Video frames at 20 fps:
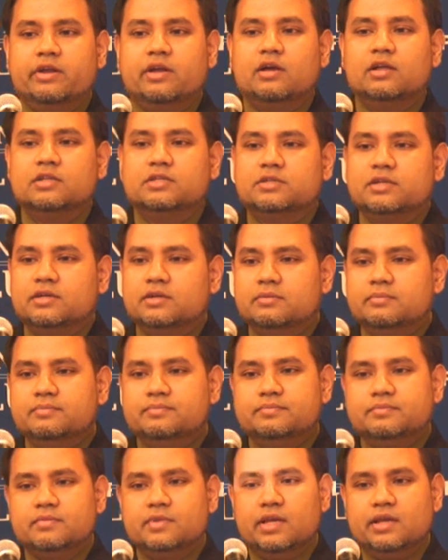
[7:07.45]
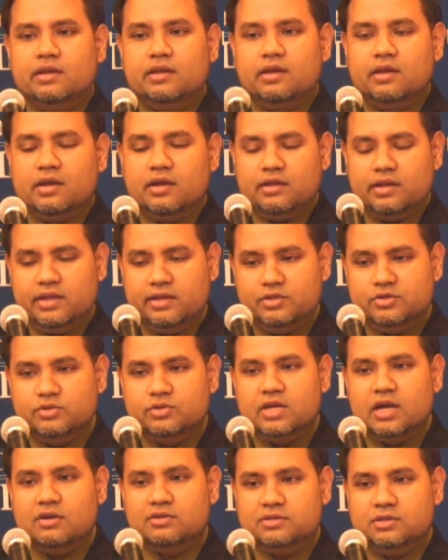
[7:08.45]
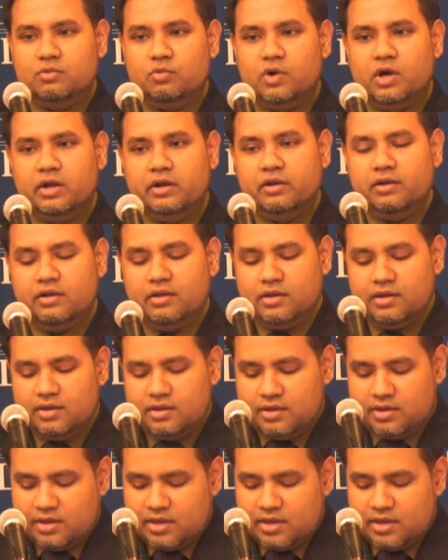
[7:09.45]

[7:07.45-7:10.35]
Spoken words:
Agriculture in 2001.